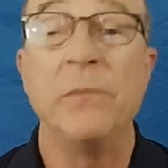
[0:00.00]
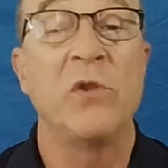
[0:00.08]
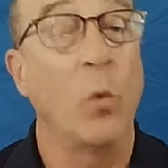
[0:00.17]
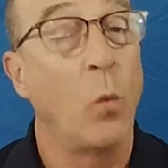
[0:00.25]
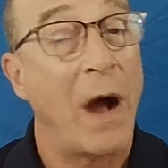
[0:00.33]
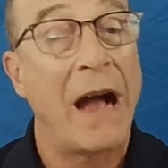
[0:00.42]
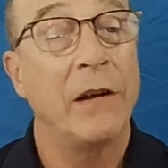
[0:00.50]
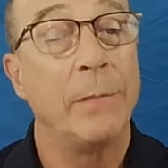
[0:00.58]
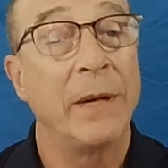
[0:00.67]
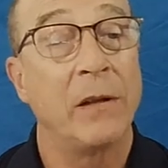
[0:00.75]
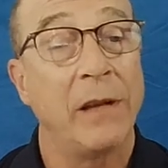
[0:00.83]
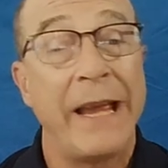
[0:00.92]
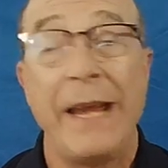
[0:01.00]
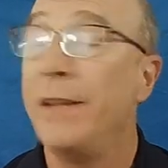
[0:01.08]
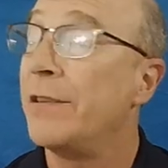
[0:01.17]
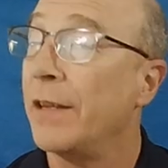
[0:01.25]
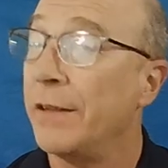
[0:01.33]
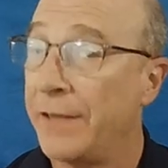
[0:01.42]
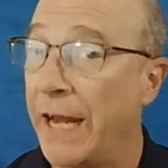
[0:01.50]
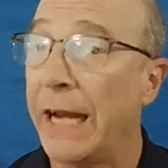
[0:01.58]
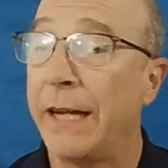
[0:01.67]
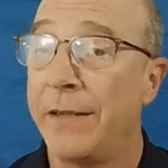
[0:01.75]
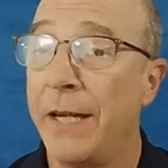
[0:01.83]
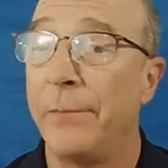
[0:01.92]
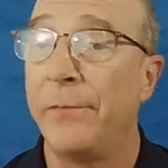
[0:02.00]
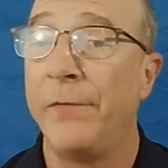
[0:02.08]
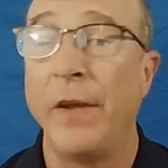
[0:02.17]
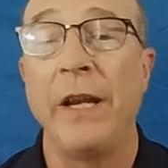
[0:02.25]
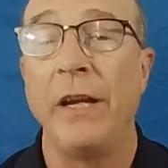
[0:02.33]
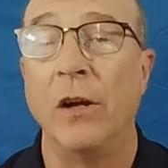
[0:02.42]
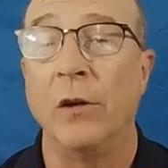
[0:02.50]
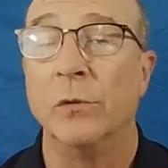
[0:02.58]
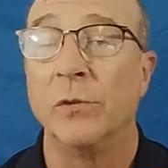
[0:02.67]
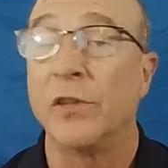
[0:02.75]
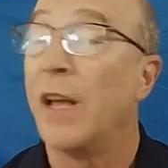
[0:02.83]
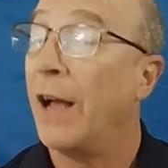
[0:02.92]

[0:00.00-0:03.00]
to Weil-McLain's Tech Tip Videos.